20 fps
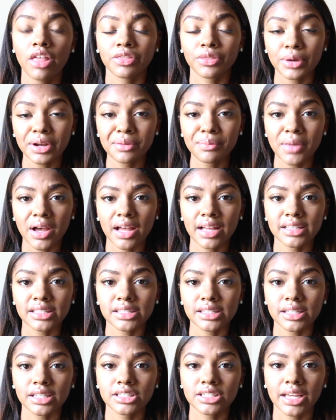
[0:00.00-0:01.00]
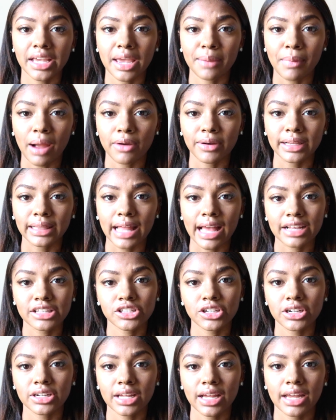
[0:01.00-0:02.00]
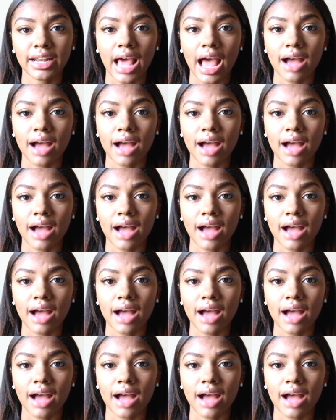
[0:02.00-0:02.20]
3 months to get my relaxer done.